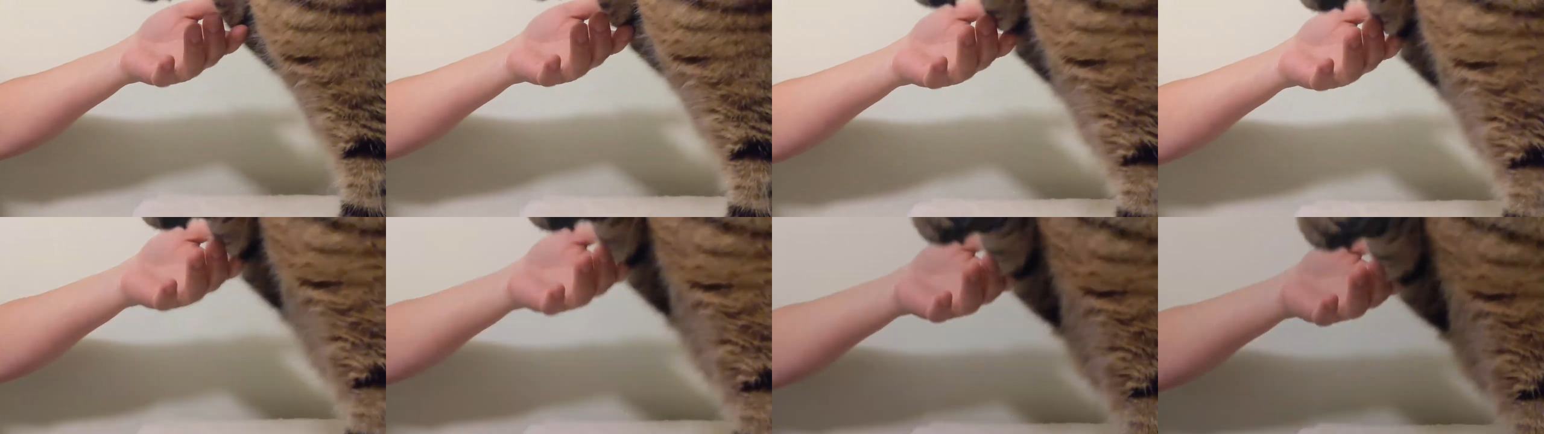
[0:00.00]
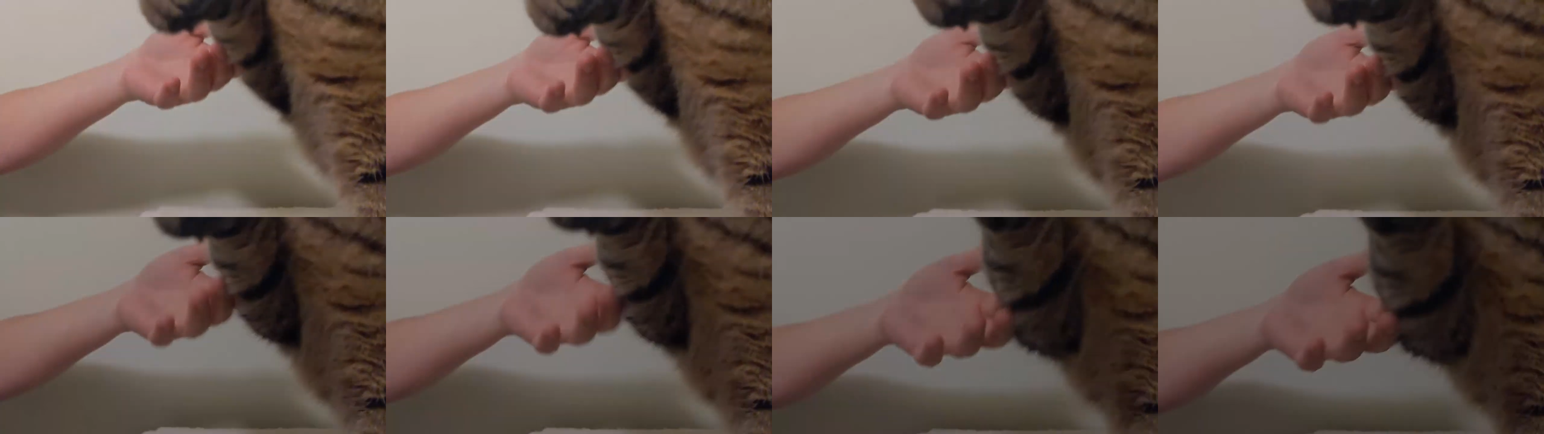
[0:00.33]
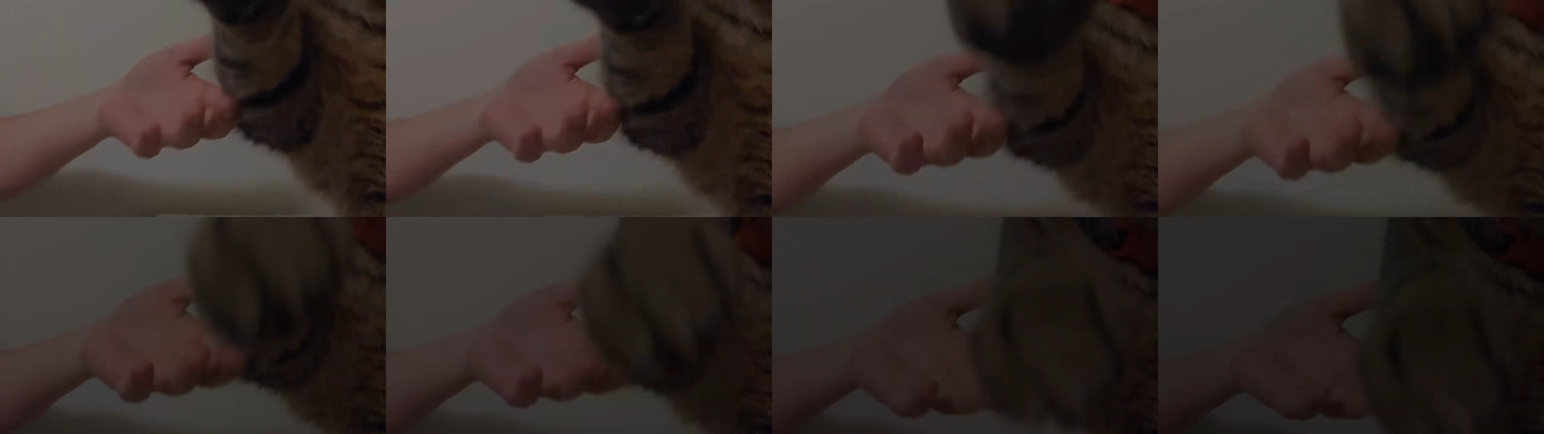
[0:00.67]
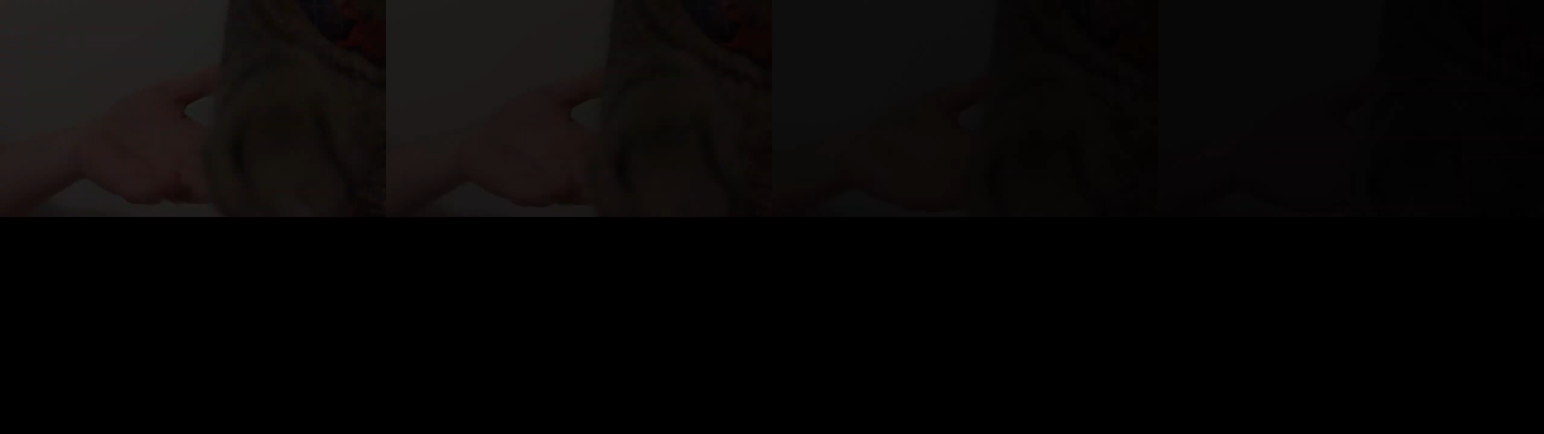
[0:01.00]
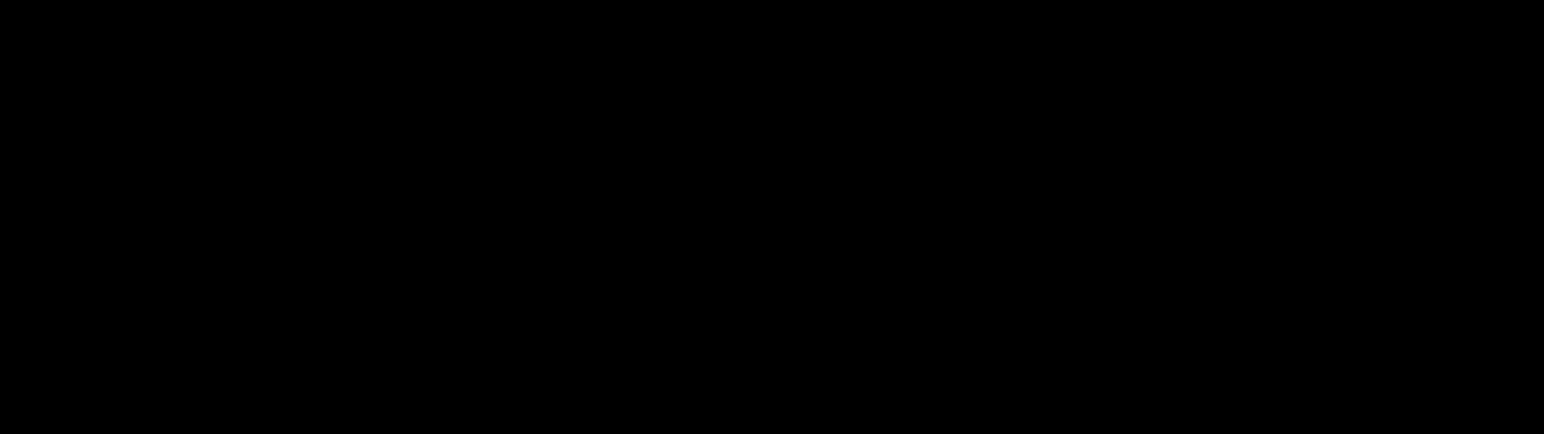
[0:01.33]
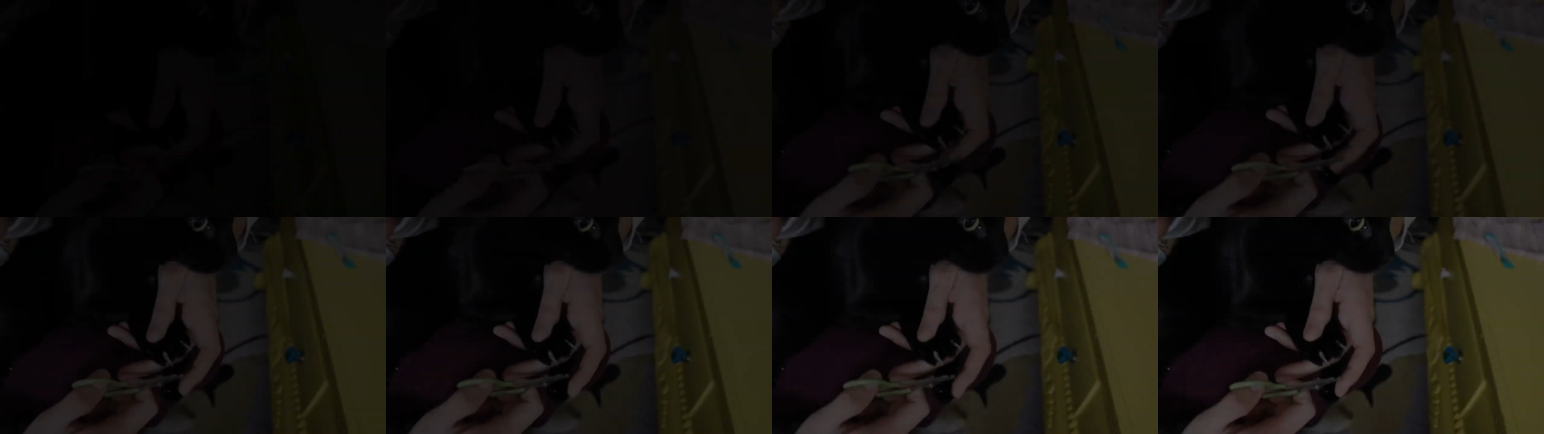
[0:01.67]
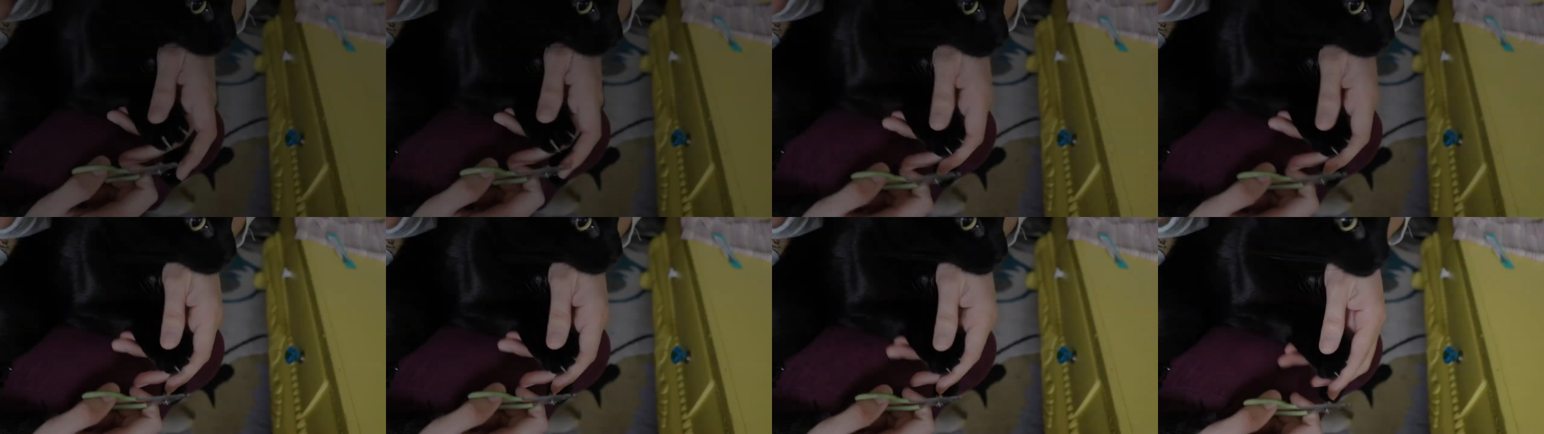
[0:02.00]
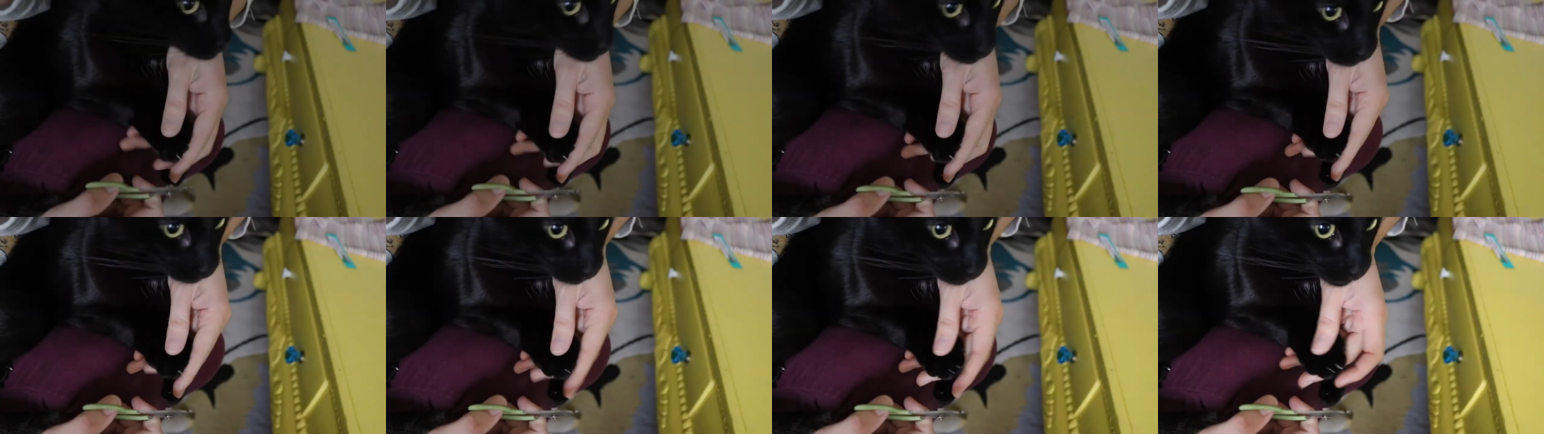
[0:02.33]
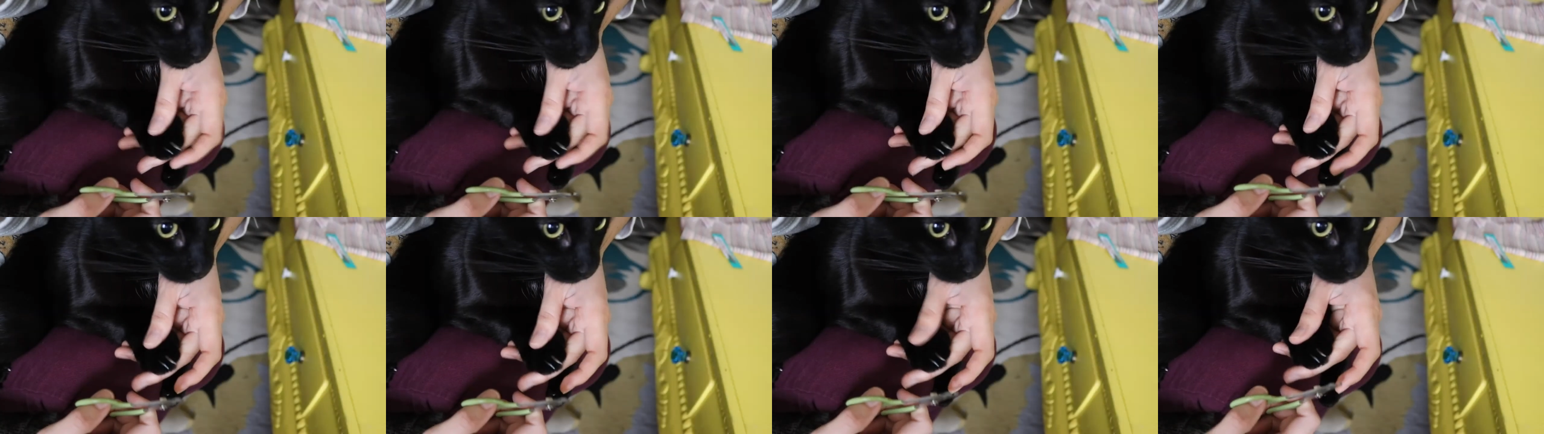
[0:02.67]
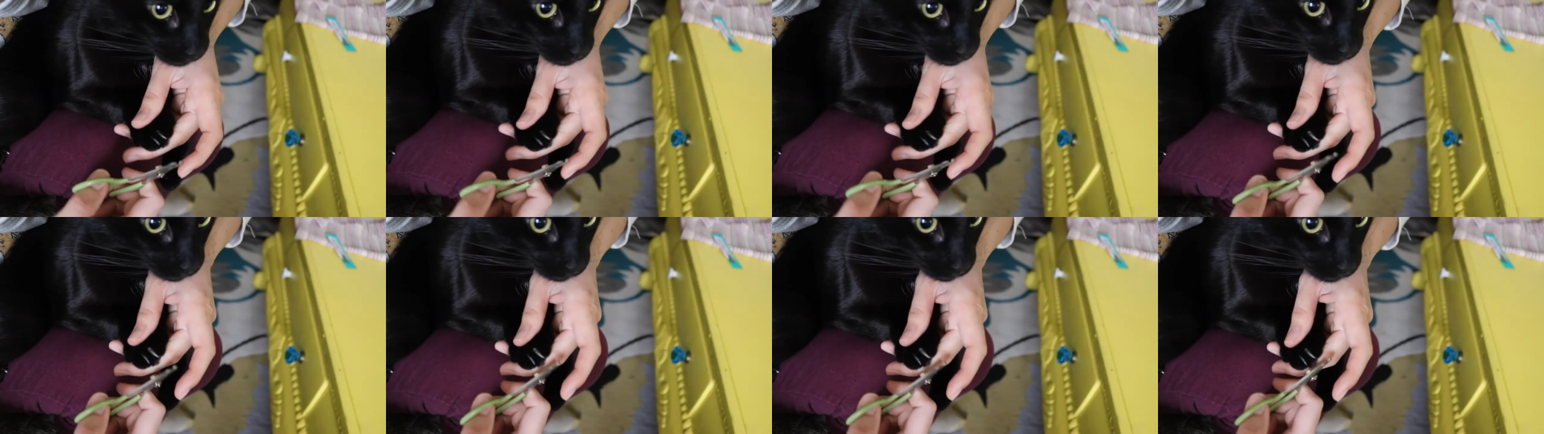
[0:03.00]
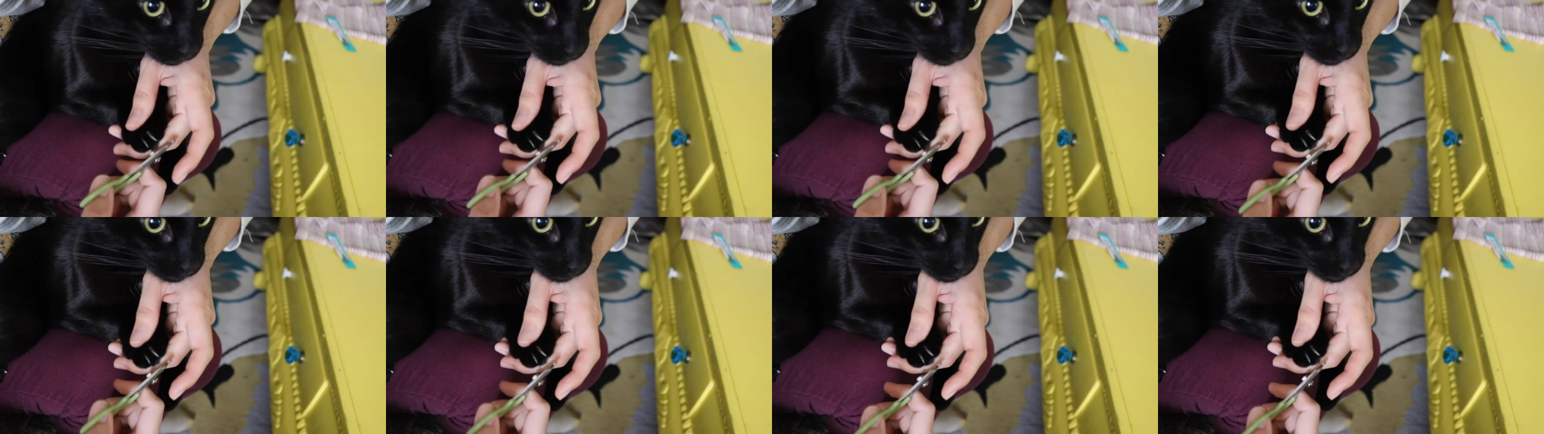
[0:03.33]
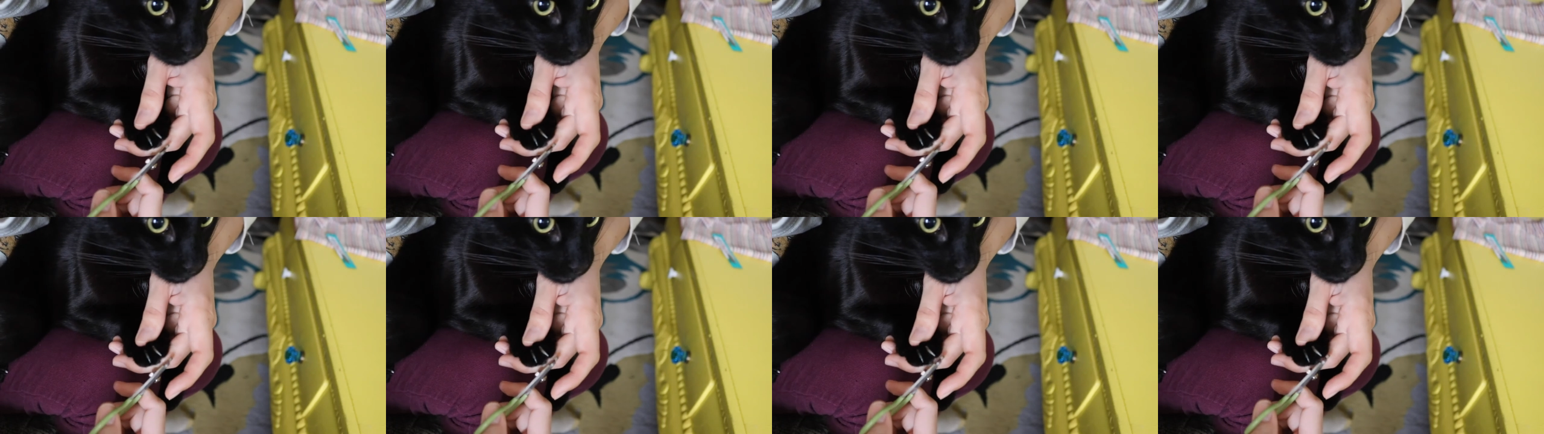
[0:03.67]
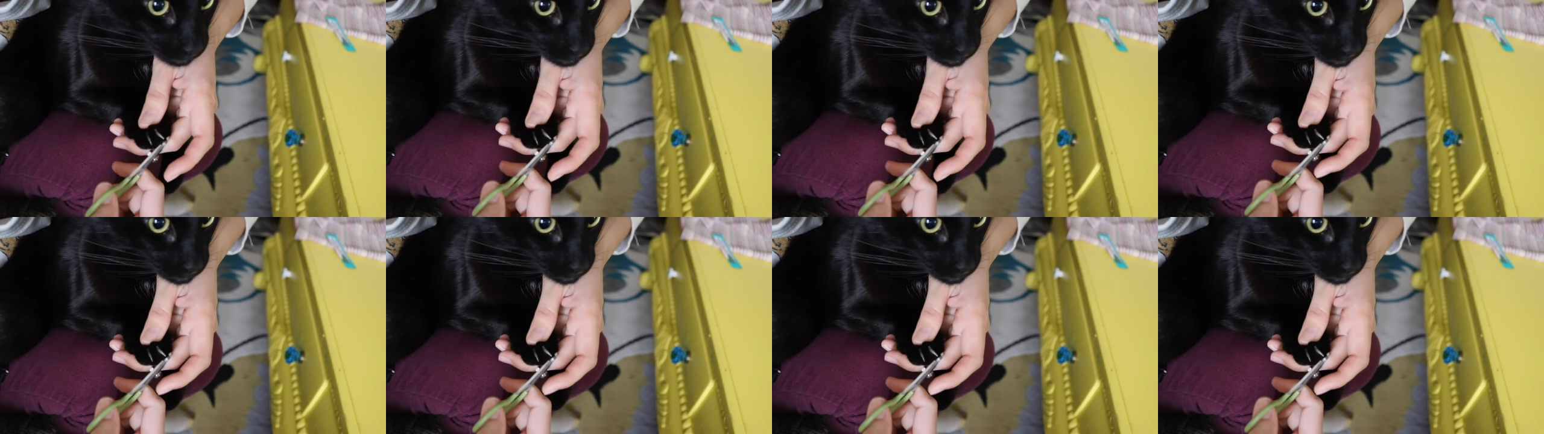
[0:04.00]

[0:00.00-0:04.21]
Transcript: Nobody's mouth can be seen.